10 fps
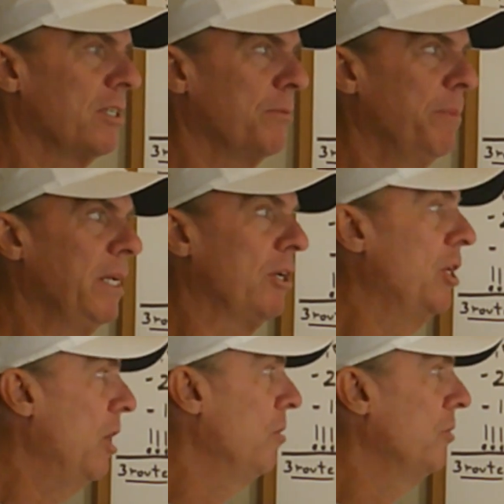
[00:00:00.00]
is being
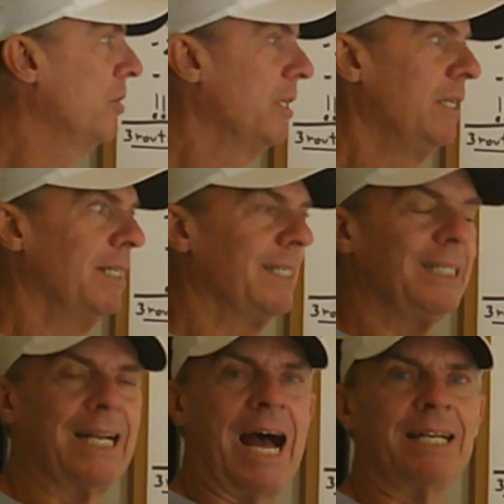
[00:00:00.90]
coached
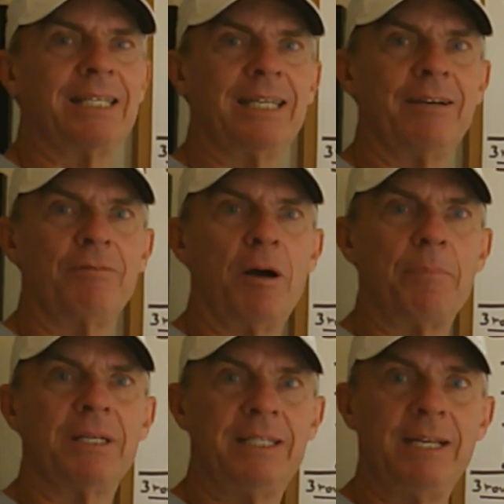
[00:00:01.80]
not to give up
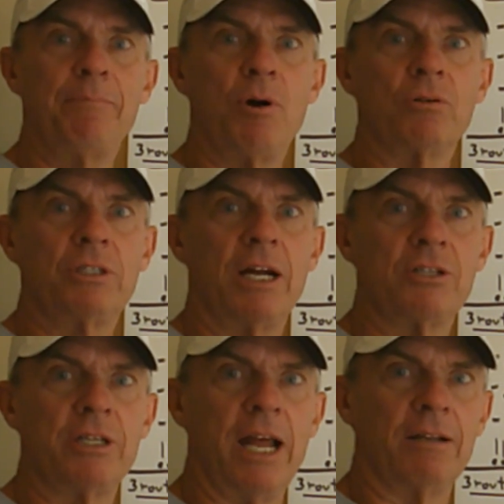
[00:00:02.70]
a deep ball
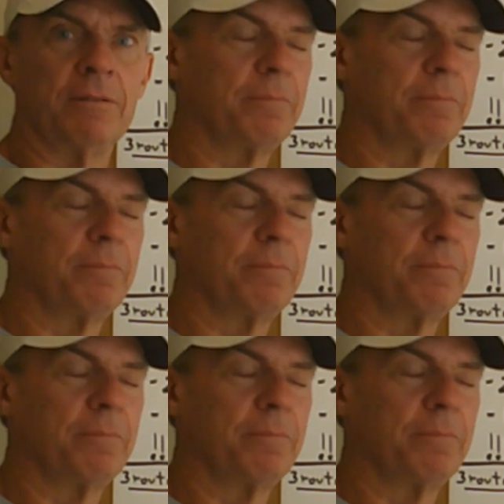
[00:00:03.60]
touchdown.